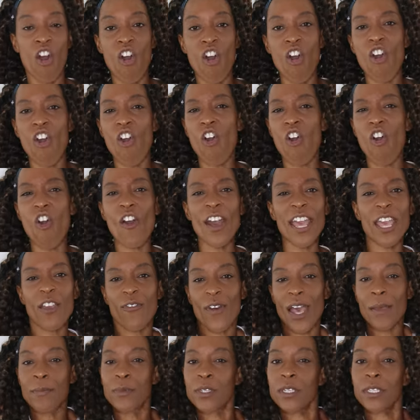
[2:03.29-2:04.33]
or
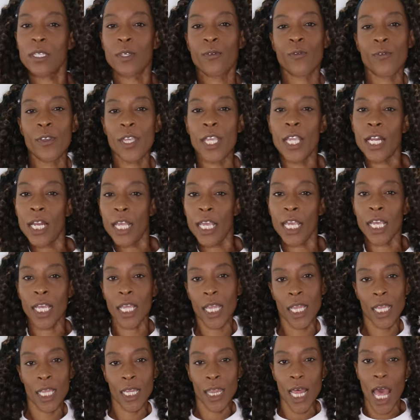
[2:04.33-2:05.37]
if I'm just
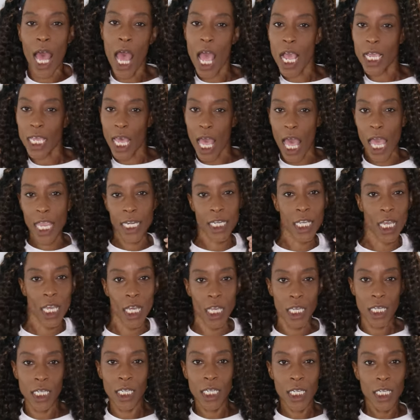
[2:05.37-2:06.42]
feeling that kind
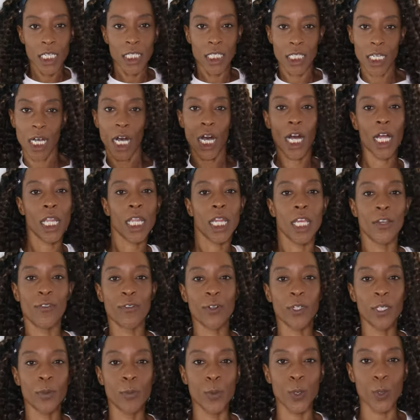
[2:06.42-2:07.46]
of
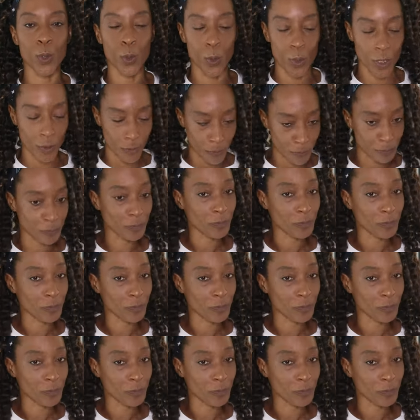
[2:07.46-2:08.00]
colourful mood.